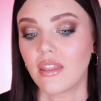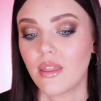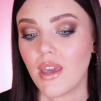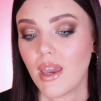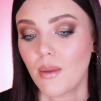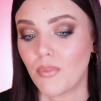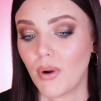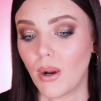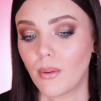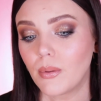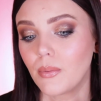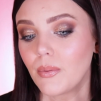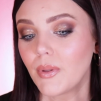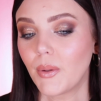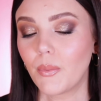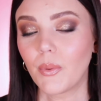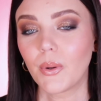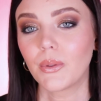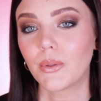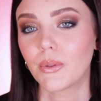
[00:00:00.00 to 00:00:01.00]
It probably
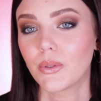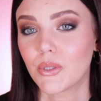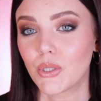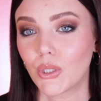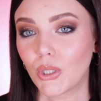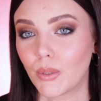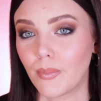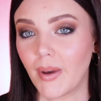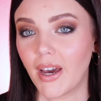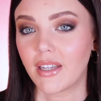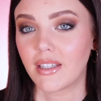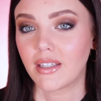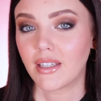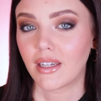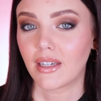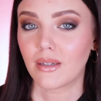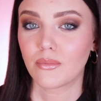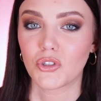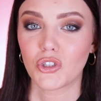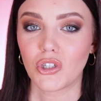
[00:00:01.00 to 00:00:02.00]
won't look too bad and
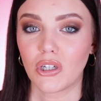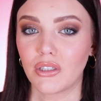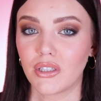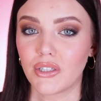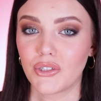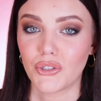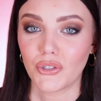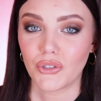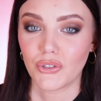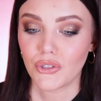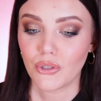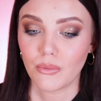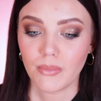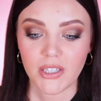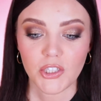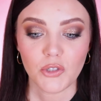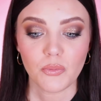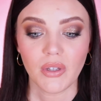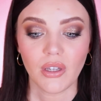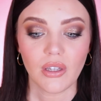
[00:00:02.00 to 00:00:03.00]
like I'm struggling too
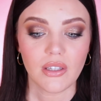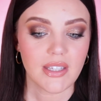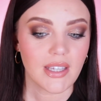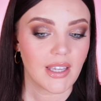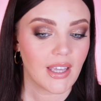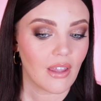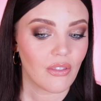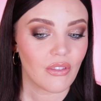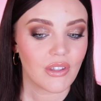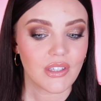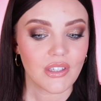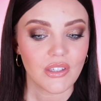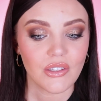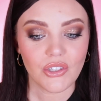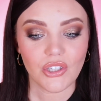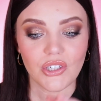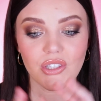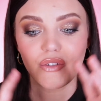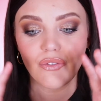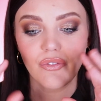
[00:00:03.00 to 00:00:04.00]
much, because again, this is
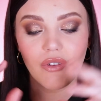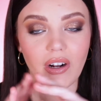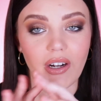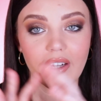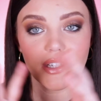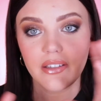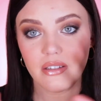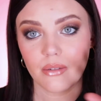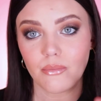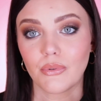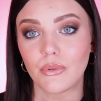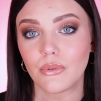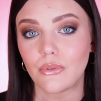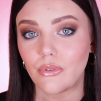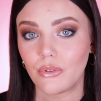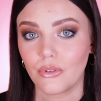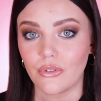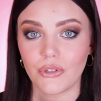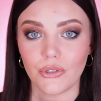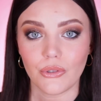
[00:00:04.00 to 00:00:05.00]
just a very simple
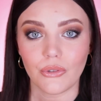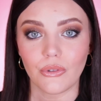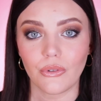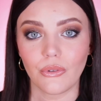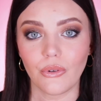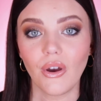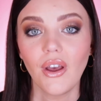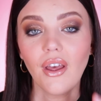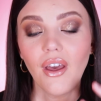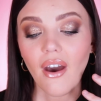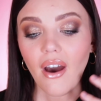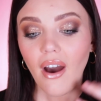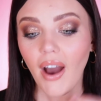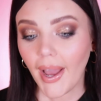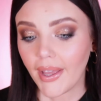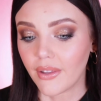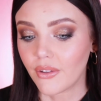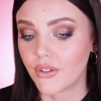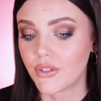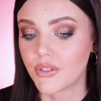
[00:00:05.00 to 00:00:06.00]
neutral
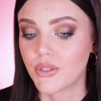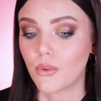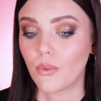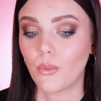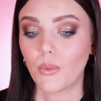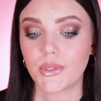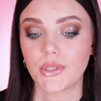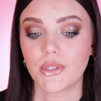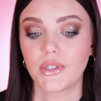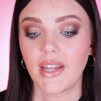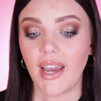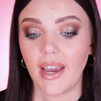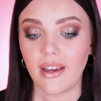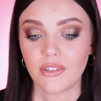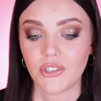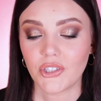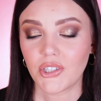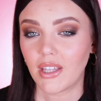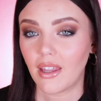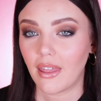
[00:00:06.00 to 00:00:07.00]
eye look, so it wasn't
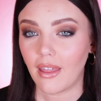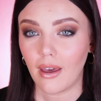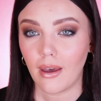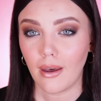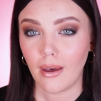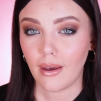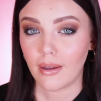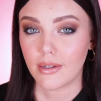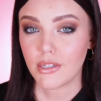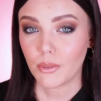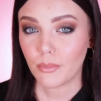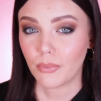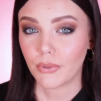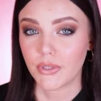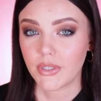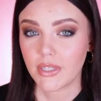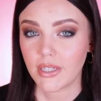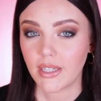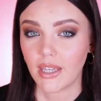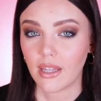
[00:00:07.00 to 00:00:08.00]
actually that hard to
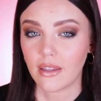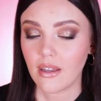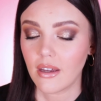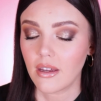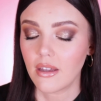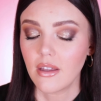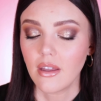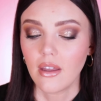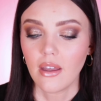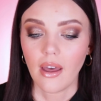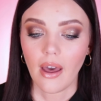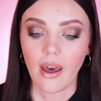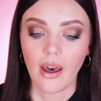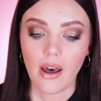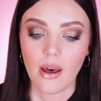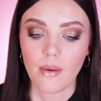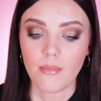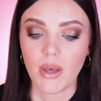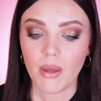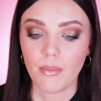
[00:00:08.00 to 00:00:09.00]
put together.
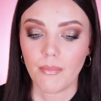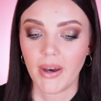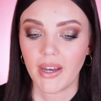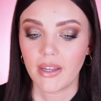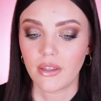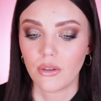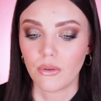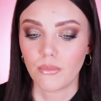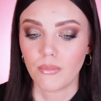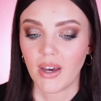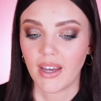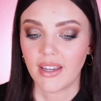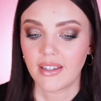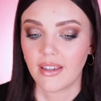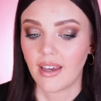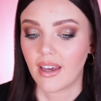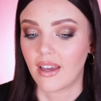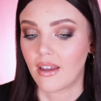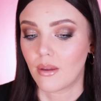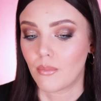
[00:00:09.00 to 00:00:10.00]
But you might
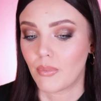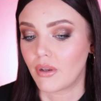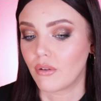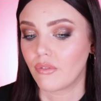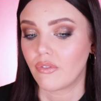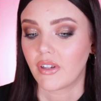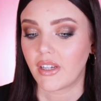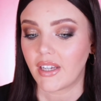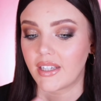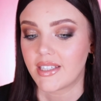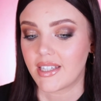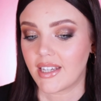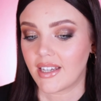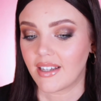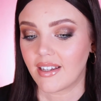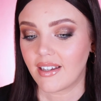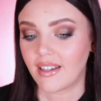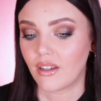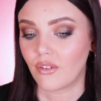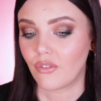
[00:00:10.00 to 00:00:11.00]
get a bit of an
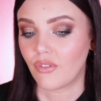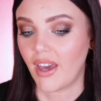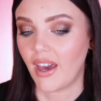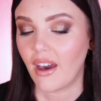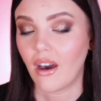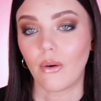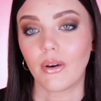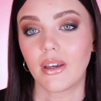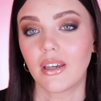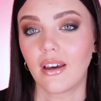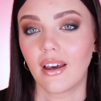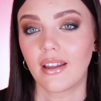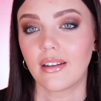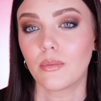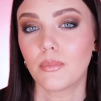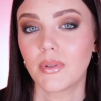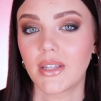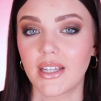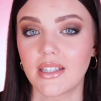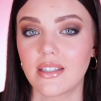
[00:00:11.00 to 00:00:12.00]
idea of how it kind
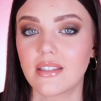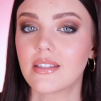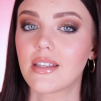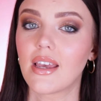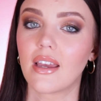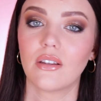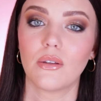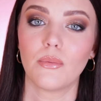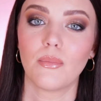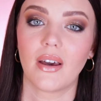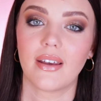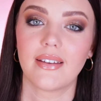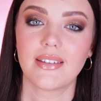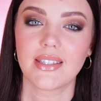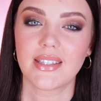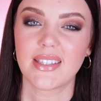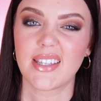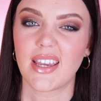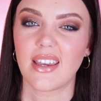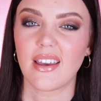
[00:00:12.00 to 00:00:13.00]
of blends, and you might
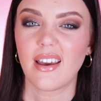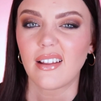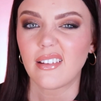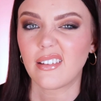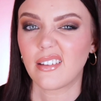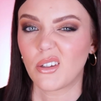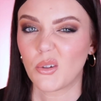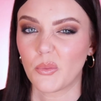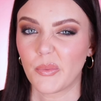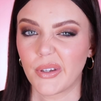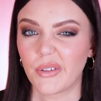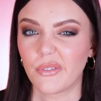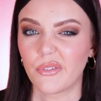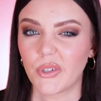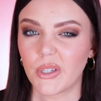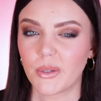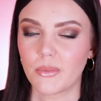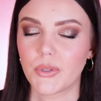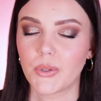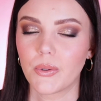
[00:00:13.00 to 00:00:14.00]
see a little bit of
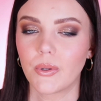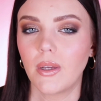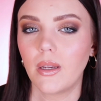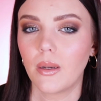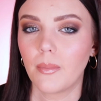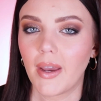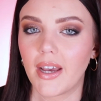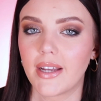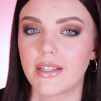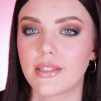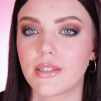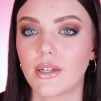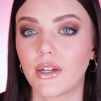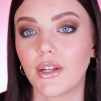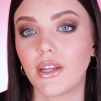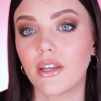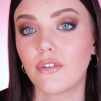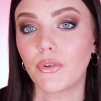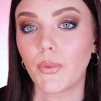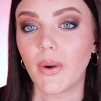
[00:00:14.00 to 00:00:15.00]
what I'm talking about. So
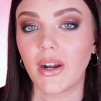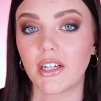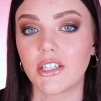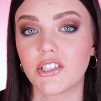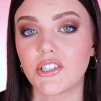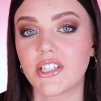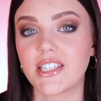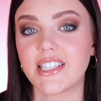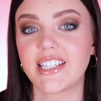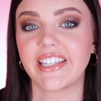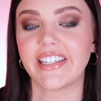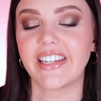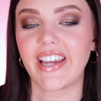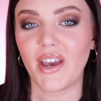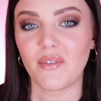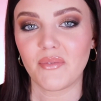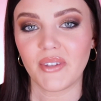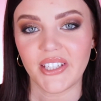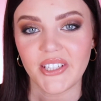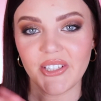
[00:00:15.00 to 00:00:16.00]
if you are interested,
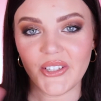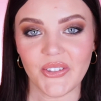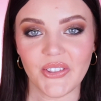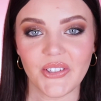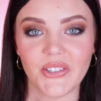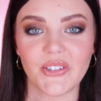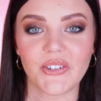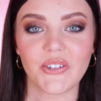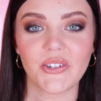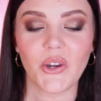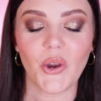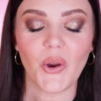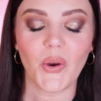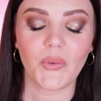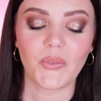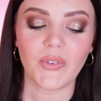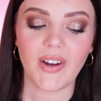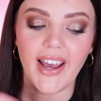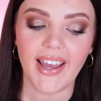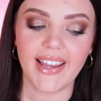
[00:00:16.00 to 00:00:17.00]
I'm gonna do the look
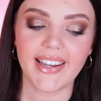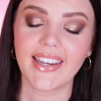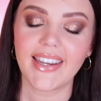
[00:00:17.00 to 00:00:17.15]
right